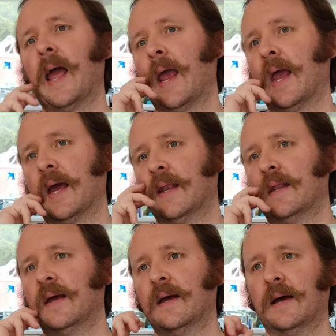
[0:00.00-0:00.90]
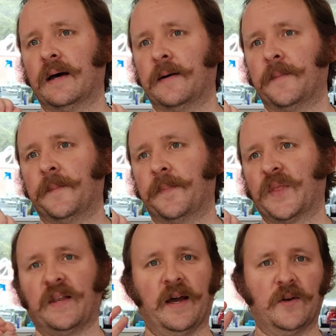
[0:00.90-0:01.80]
and
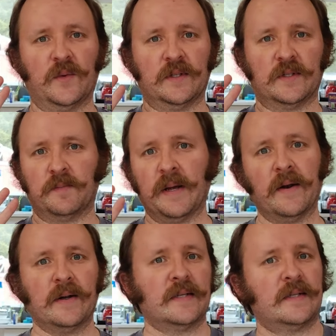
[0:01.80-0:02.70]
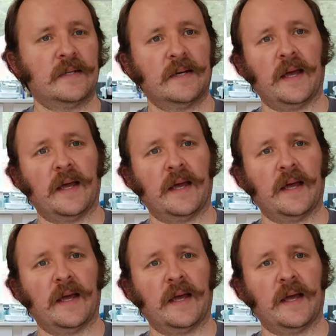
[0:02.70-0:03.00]
the town was embarrassed,